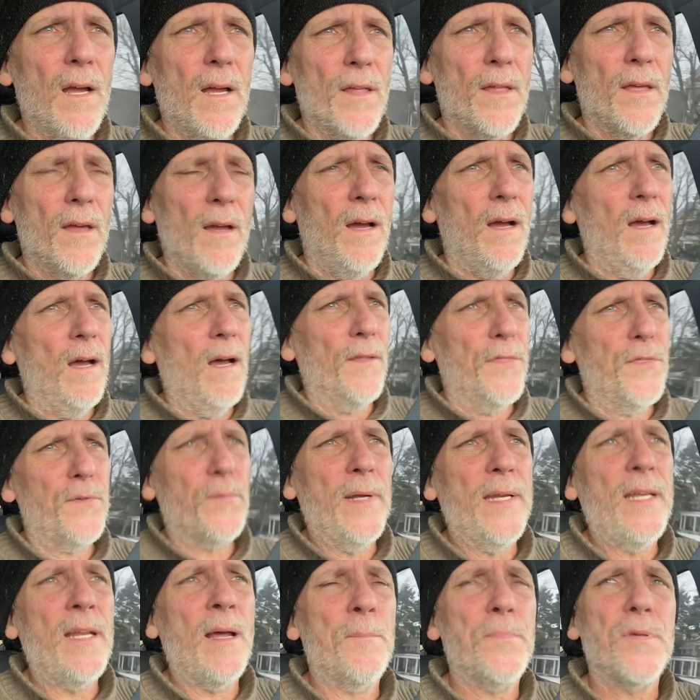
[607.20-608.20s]
uh,
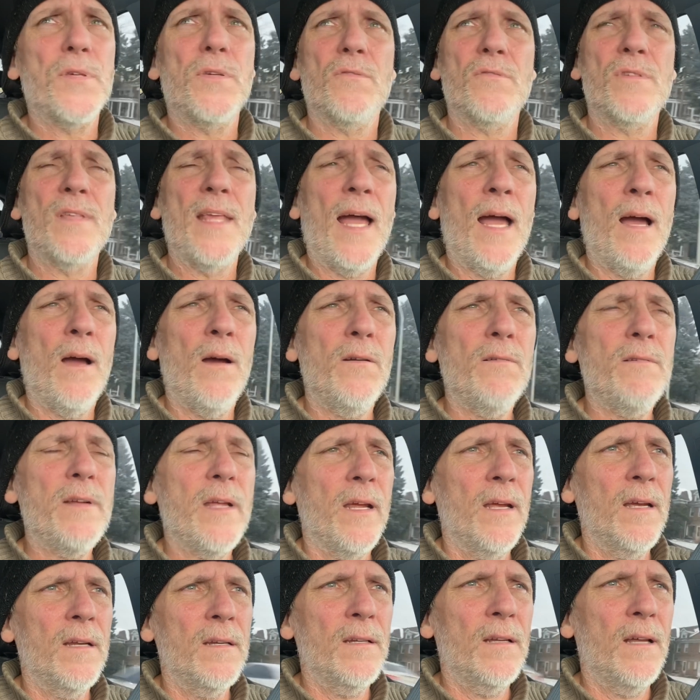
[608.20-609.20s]
three dumpsters down
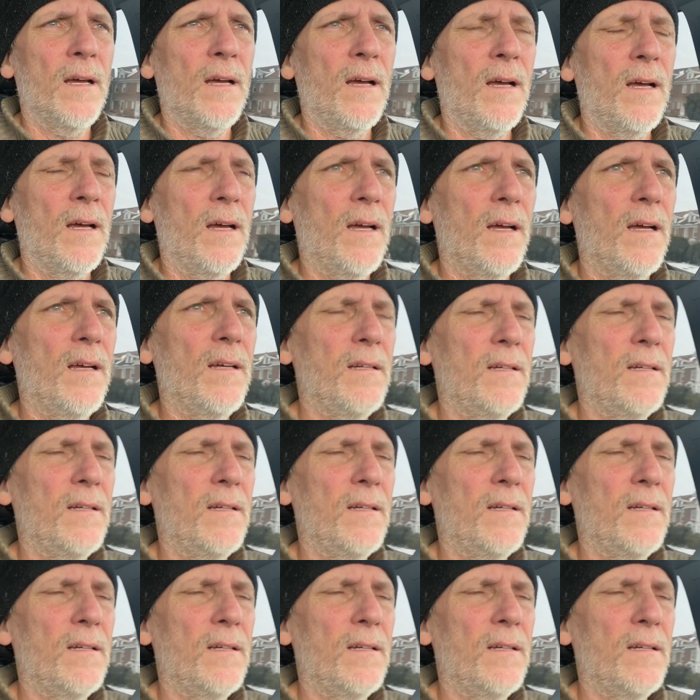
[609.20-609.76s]
and. Uh,